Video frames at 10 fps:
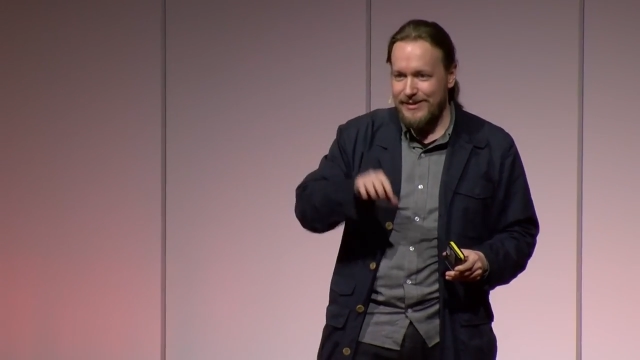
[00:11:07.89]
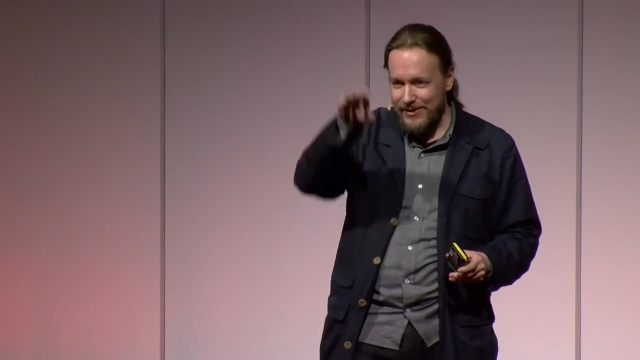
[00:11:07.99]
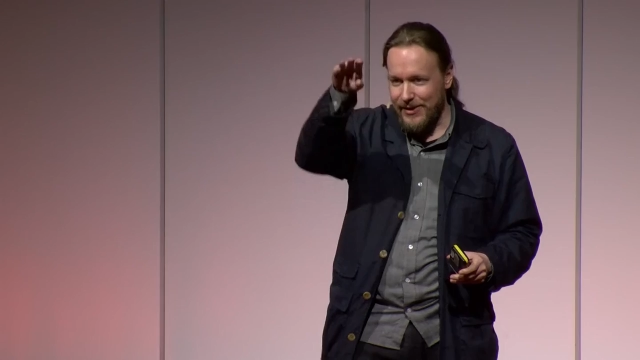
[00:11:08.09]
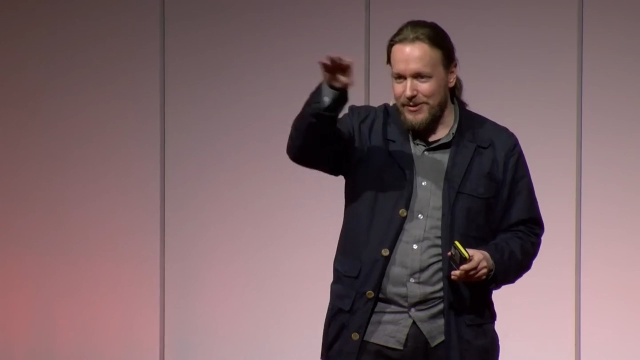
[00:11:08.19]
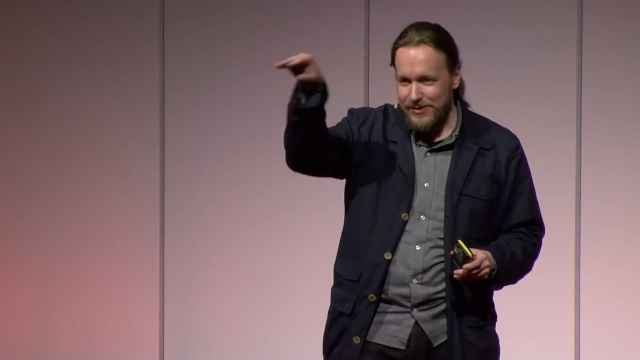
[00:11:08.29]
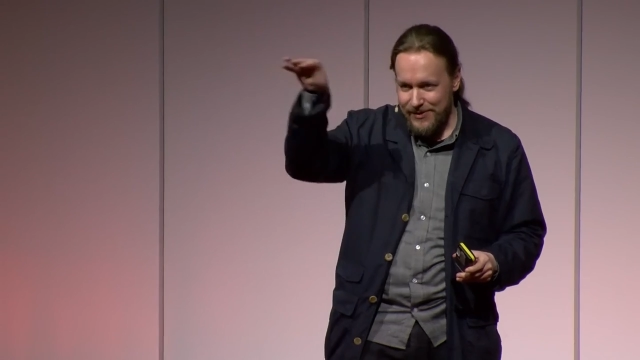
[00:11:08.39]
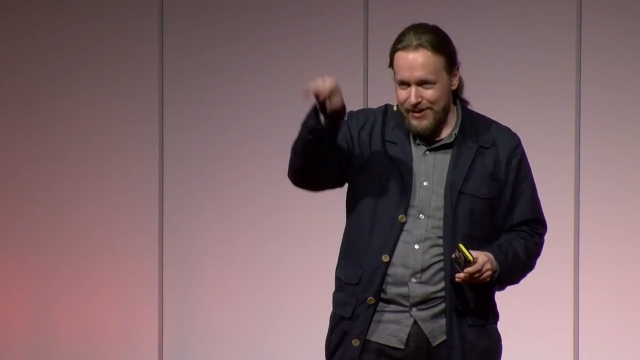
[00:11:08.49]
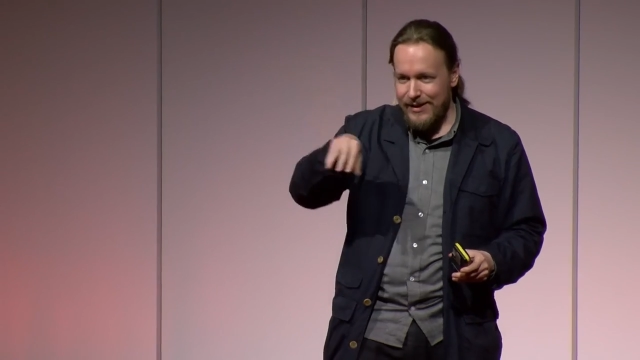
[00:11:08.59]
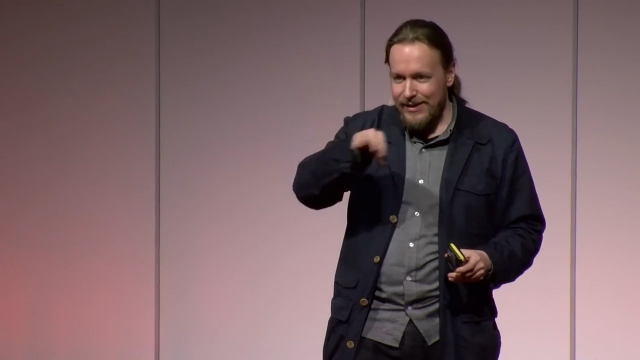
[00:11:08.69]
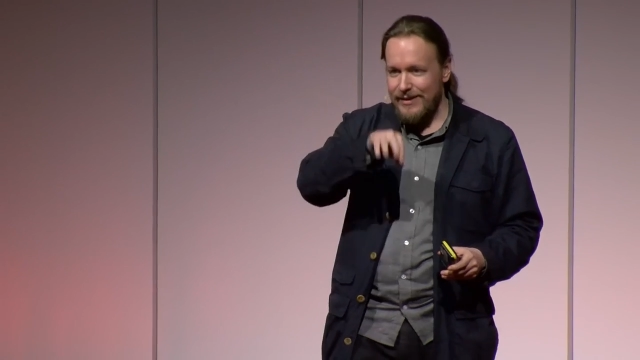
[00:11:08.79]
You know,
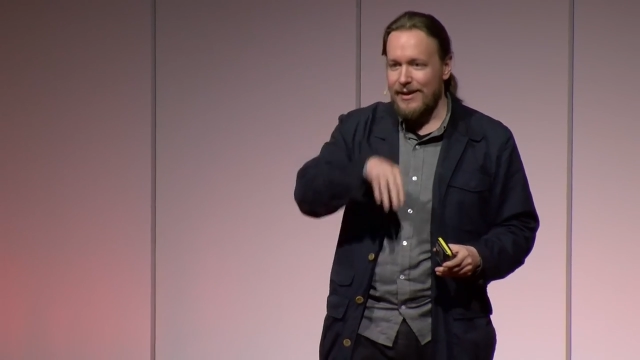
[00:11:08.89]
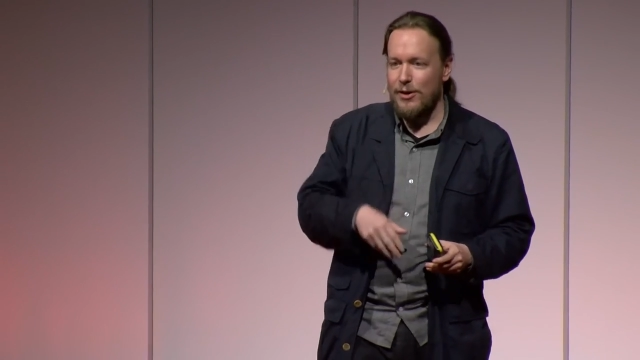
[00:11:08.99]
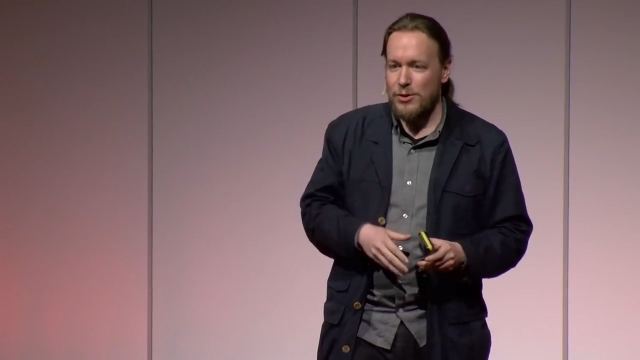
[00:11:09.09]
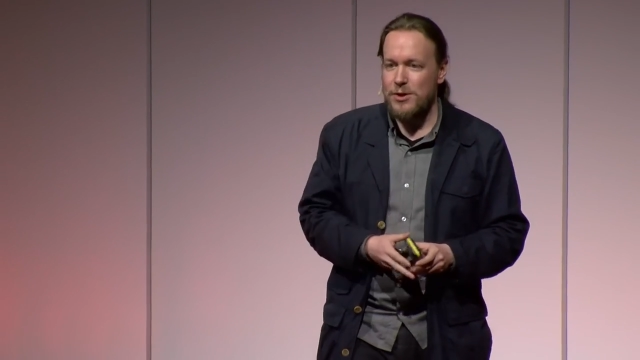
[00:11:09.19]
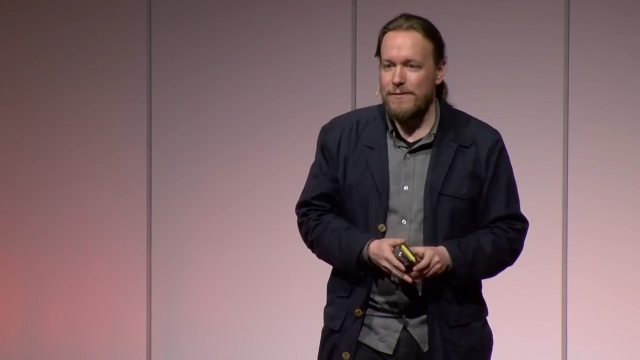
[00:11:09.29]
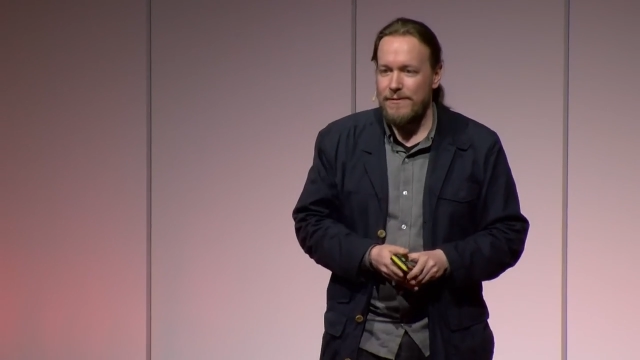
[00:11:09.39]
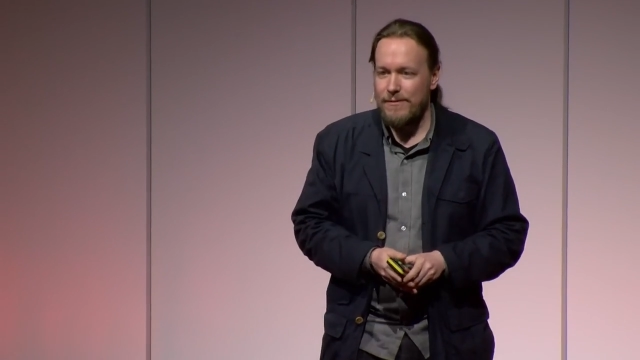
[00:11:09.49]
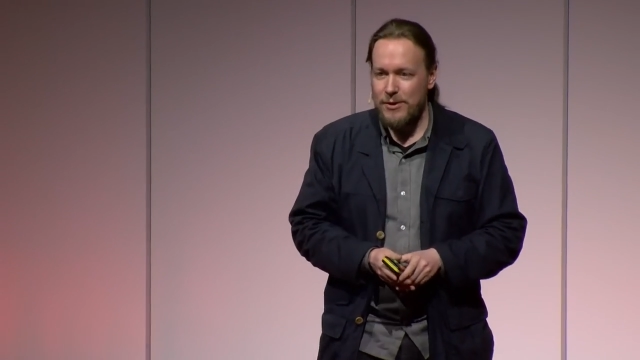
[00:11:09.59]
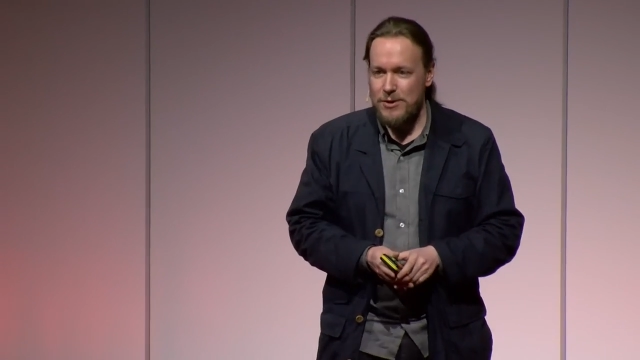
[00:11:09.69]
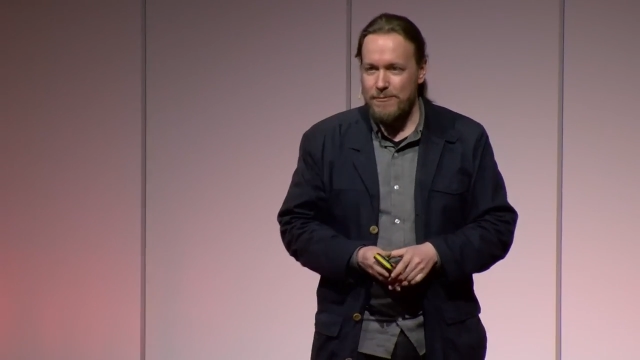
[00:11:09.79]
there are lots
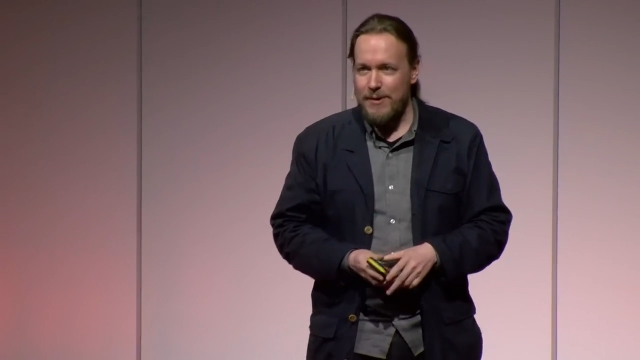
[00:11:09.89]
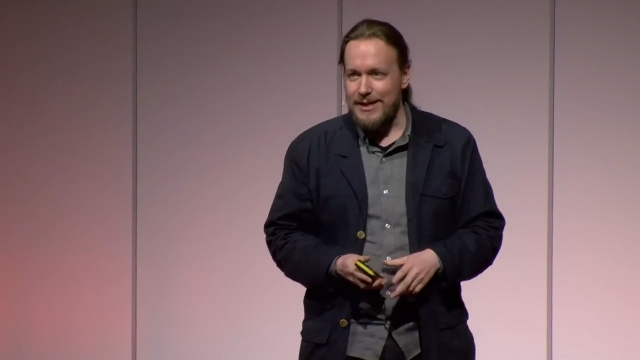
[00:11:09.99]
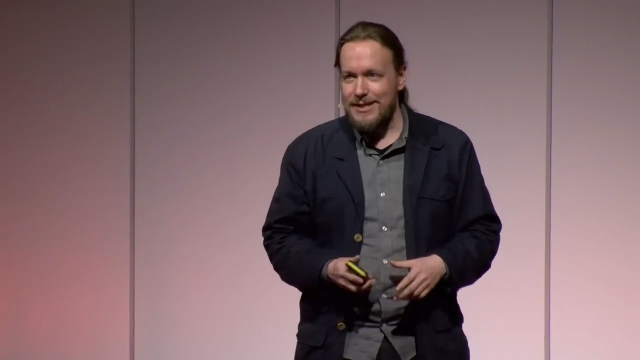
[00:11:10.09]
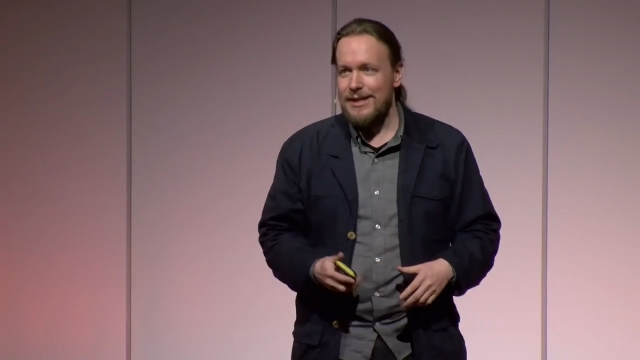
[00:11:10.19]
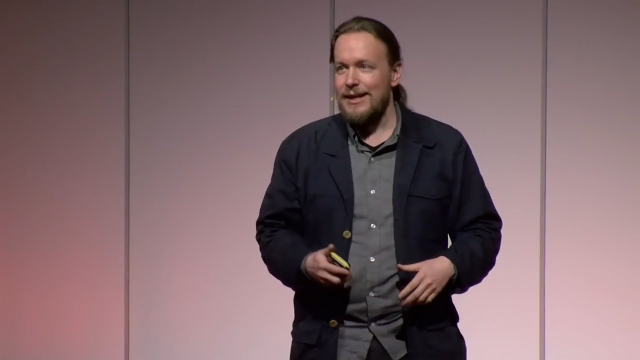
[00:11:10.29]
of ways.